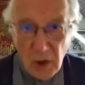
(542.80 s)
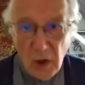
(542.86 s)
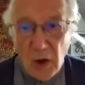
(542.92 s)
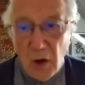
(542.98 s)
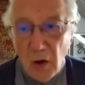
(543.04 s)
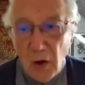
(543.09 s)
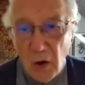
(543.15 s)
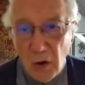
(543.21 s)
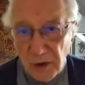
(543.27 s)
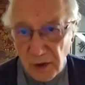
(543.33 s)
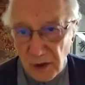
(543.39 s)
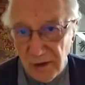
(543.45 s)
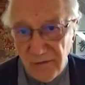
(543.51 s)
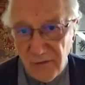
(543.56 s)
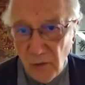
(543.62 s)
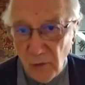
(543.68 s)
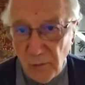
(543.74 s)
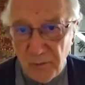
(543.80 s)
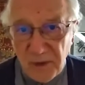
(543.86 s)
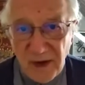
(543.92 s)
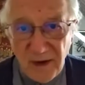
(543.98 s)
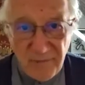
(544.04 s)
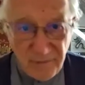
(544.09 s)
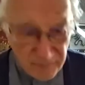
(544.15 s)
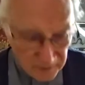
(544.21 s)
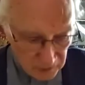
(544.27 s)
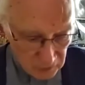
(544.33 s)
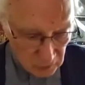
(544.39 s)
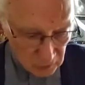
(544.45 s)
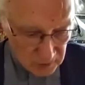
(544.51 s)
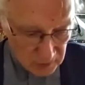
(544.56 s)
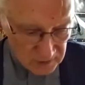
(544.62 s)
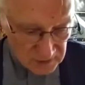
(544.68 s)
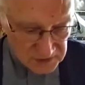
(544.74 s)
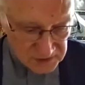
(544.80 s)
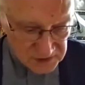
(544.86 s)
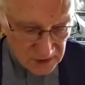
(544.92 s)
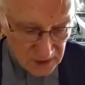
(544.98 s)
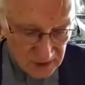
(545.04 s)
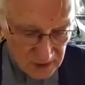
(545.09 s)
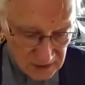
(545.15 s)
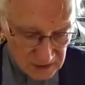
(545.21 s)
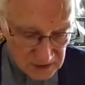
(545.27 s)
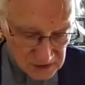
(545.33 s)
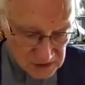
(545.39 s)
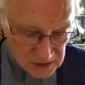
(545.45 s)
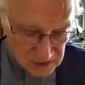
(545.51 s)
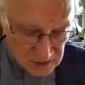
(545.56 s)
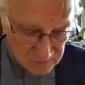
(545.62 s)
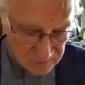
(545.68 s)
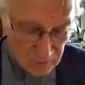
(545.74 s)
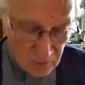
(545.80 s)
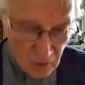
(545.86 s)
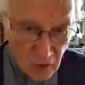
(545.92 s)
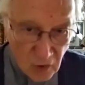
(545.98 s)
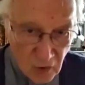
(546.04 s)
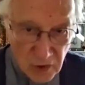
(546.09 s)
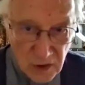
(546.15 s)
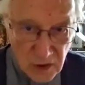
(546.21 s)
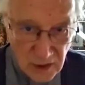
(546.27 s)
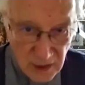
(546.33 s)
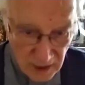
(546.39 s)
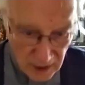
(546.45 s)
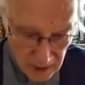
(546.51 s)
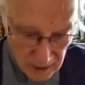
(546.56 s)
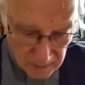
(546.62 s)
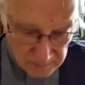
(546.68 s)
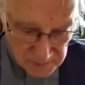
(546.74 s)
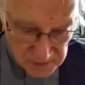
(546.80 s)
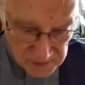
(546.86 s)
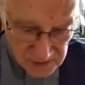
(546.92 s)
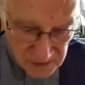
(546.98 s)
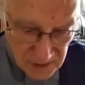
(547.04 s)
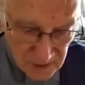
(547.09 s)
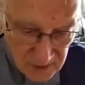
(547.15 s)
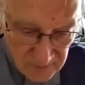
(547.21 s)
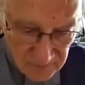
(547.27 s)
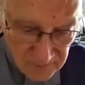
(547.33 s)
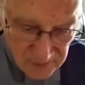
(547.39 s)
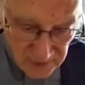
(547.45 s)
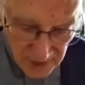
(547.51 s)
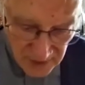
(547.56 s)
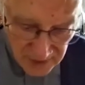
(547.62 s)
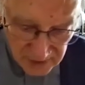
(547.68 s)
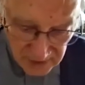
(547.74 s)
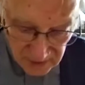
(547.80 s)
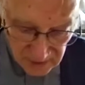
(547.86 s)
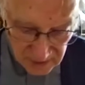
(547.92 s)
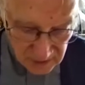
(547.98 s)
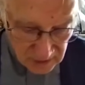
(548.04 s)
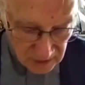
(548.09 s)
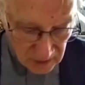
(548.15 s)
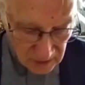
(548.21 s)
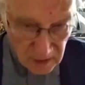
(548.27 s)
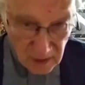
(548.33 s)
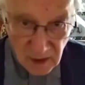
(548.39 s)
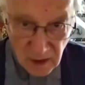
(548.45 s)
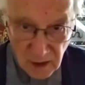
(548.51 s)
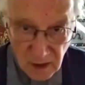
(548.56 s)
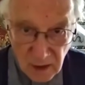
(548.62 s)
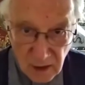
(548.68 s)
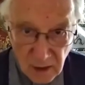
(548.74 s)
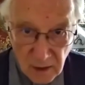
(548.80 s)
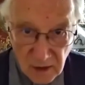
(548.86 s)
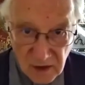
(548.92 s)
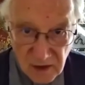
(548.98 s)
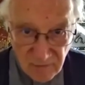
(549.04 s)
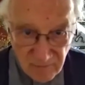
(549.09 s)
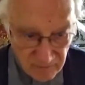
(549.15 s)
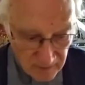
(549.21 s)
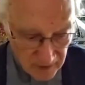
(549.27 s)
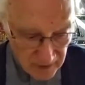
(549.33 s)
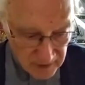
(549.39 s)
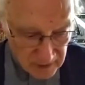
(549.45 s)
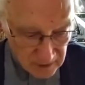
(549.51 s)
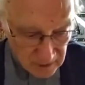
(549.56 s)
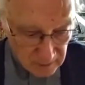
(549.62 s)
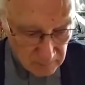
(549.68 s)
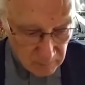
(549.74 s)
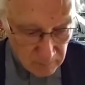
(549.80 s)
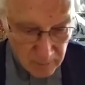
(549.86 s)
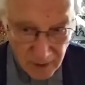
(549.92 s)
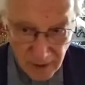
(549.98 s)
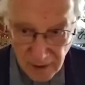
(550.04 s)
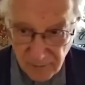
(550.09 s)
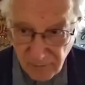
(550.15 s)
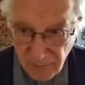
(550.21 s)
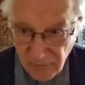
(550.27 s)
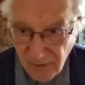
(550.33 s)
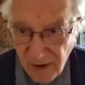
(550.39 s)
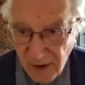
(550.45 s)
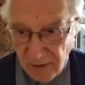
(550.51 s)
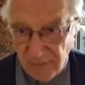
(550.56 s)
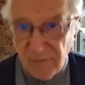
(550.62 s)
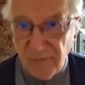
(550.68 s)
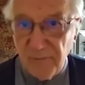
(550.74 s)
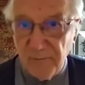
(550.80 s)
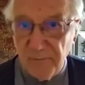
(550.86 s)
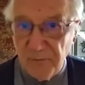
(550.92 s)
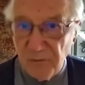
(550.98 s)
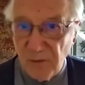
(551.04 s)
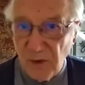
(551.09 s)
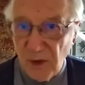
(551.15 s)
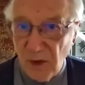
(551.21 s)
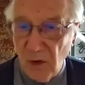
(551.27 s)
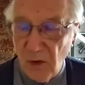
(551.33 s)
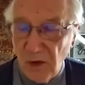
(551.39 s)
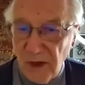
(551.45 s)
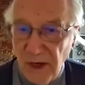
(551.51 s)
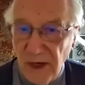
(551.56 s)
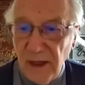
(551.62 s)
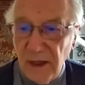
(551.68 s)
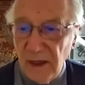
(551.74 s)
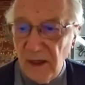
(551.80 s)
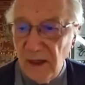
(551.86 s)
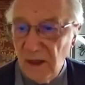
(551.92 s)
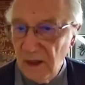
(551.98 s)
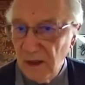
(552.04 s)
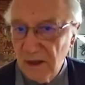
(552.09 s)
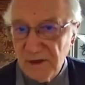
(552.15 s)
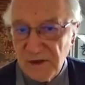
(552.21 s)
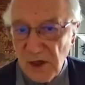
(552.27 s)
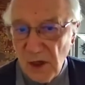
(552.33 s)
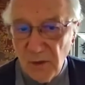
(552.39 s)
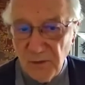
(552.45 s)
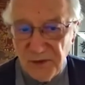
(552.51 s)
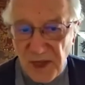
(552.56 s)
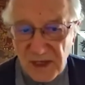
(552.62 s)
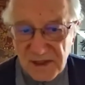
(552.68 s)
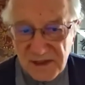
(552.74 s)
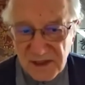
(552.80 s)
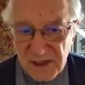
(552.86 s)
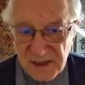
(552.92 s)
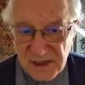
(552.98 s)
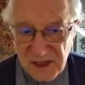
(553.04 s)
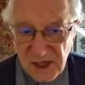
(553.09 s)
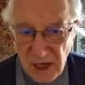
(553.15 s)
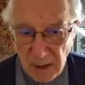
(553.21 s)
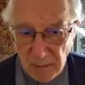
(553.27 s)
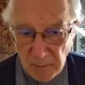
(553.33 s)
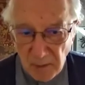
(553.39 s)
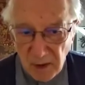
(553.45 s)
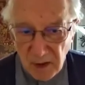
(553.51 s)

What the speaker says: Or if you prefer, you can say this is 4 times 90 divided by 5. Okay, so that's the same.